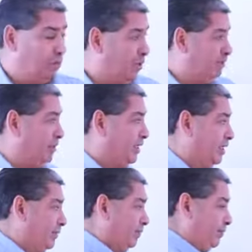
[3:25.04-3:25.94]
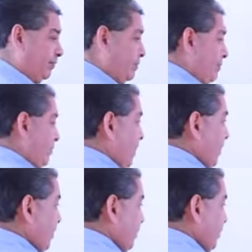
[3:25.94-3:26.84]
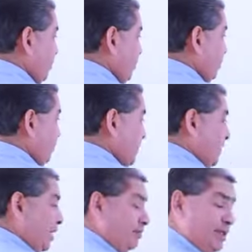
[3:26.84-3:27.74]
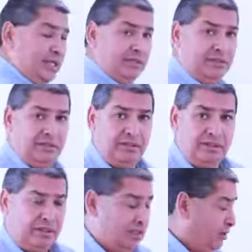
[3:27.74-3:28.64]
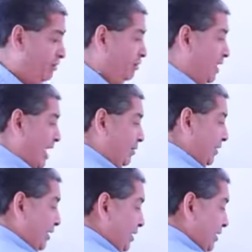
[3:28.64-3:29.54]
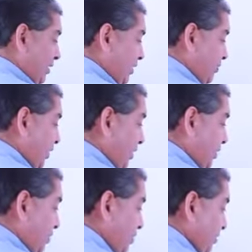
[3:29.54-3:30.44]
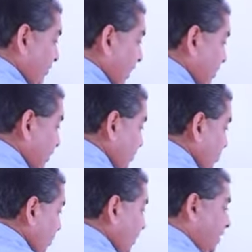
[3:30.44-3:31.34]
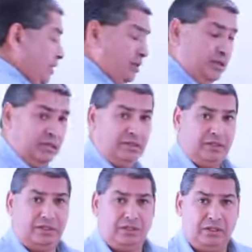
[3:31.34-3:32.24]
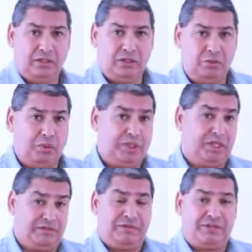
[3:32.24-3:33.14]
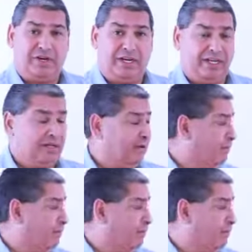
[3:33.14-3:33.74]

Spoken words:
Would it be the door supervision company for allowing three door supervisors to work with different training?